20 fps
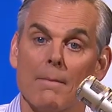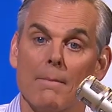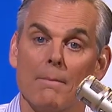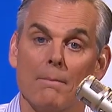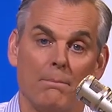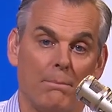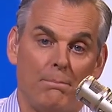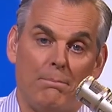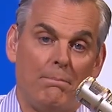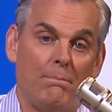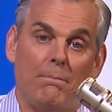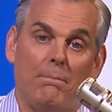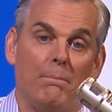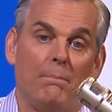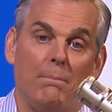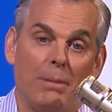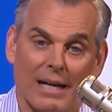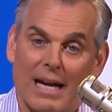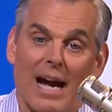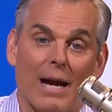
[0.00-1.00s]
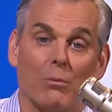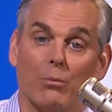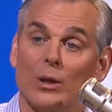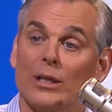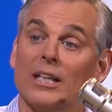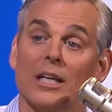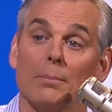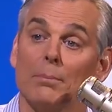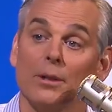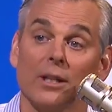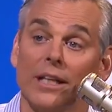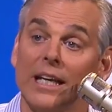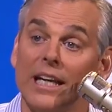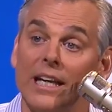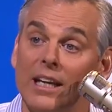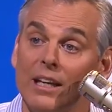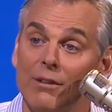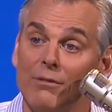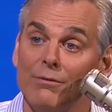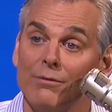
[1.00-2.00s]
but I really
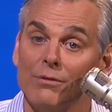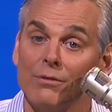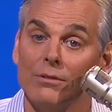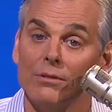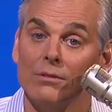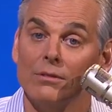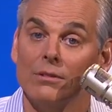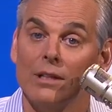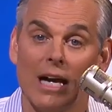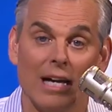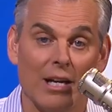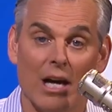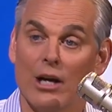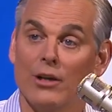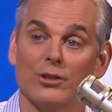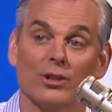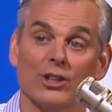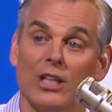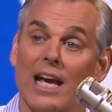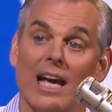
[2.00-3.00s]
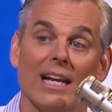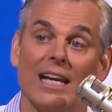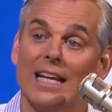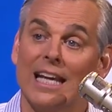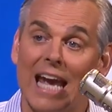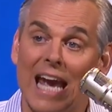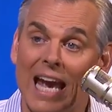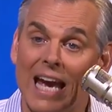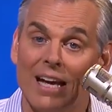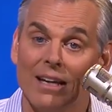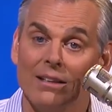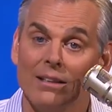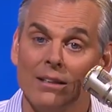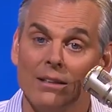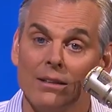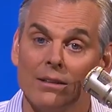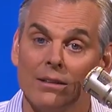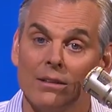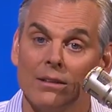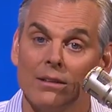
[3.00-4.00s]
believe, and I'll say it
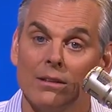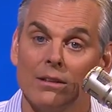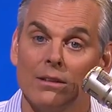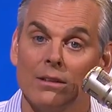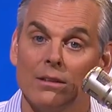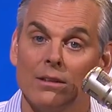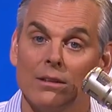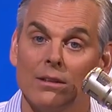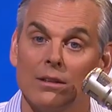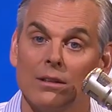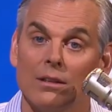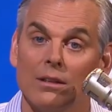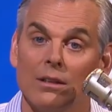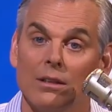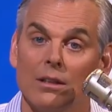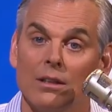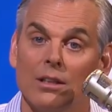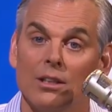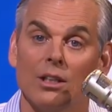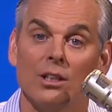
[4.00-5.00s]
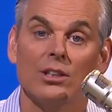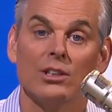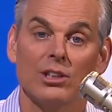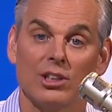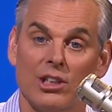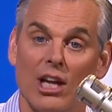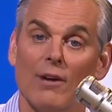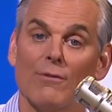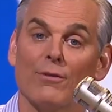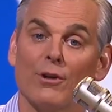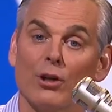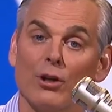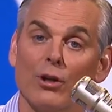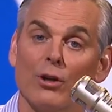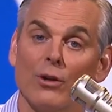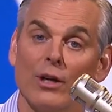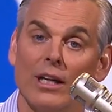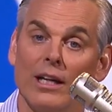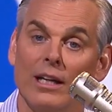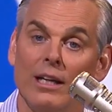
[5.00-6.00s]
again, Steph
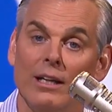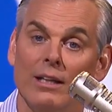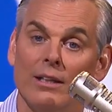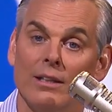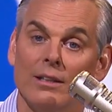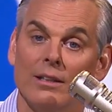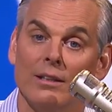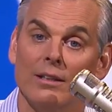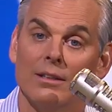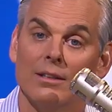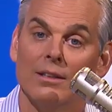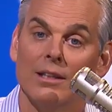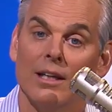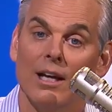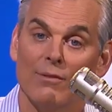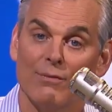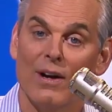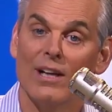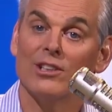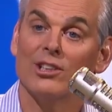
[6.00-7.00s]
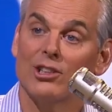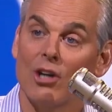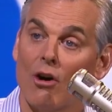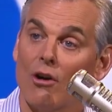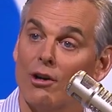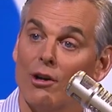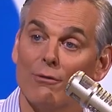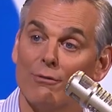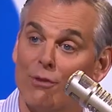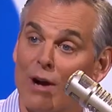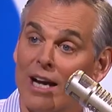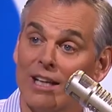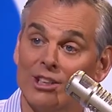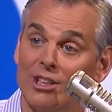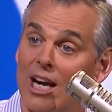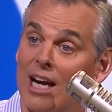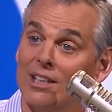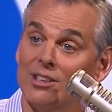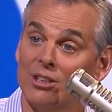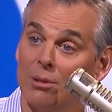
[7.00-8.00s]
Curry, if I started a
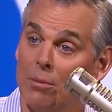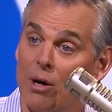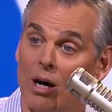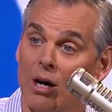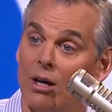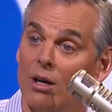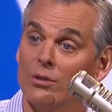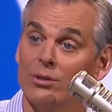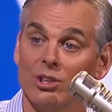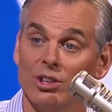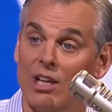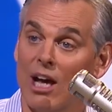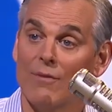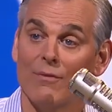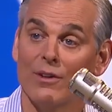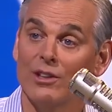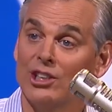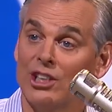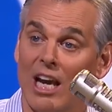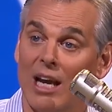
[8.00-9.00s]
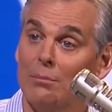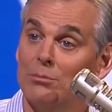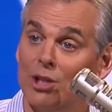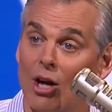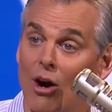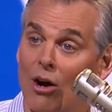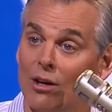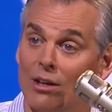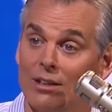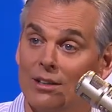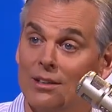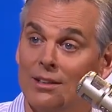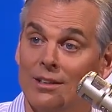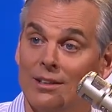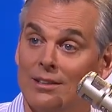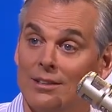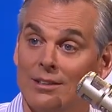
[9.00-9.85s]
franchise tomorrow, Steph and James Harden,